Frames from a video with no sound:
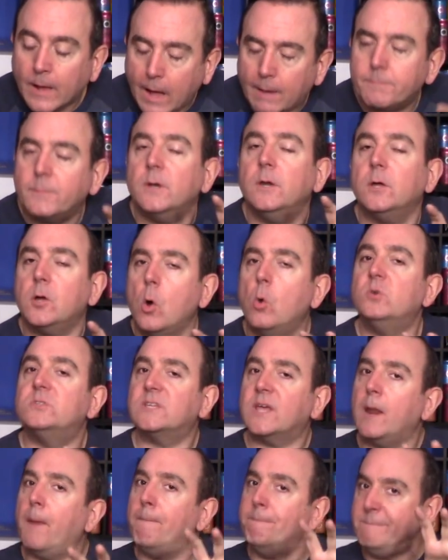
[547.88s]
I'm gonna go, it's
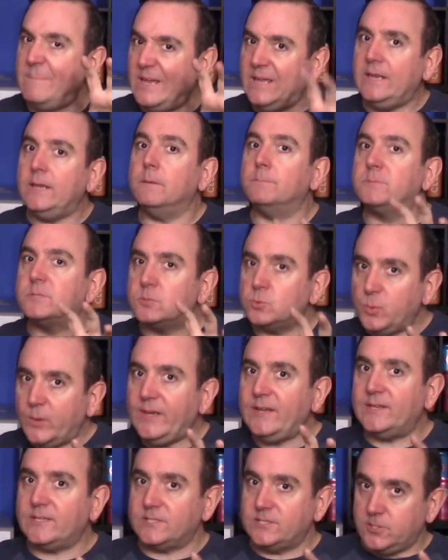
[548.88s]
got a medium
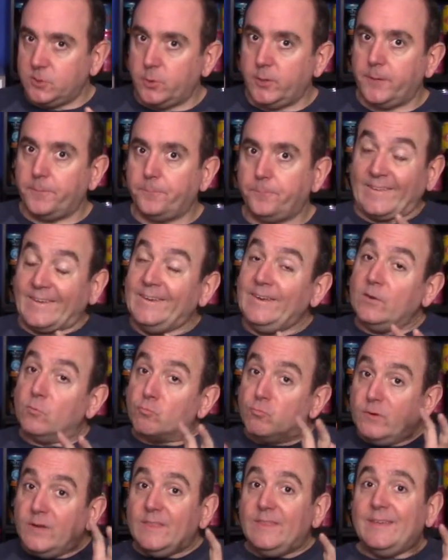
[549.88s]
sweetness to it, and it
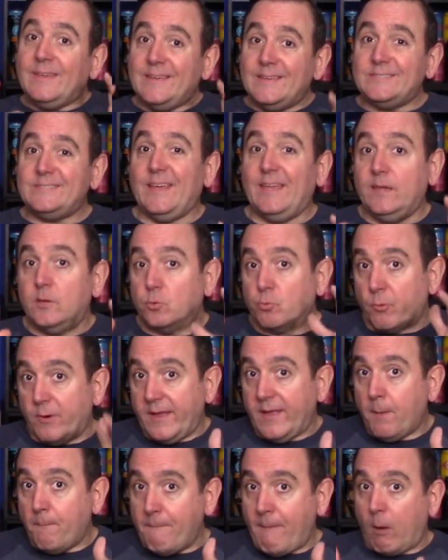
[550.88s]
really is a
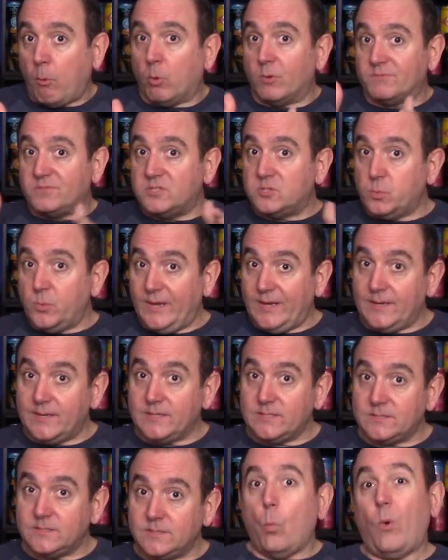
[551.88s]
great amount of
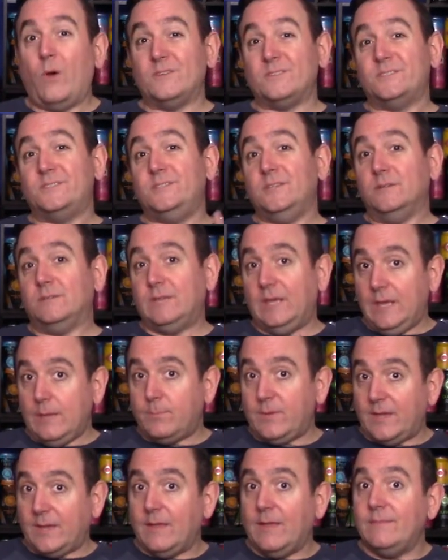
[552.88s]
sweetness while still
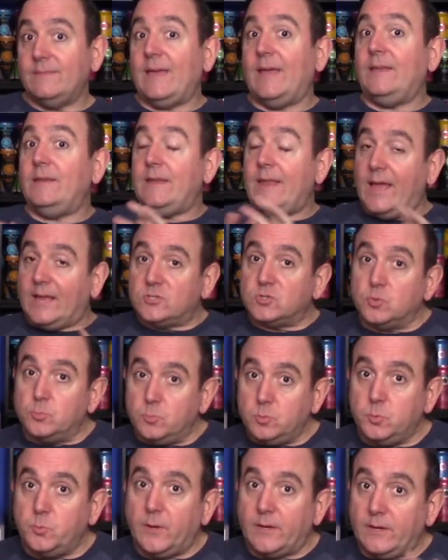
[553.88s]
keeping that natural
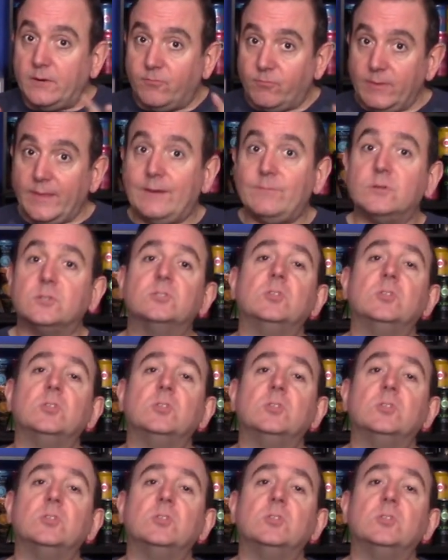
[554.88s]
blueberry flavor.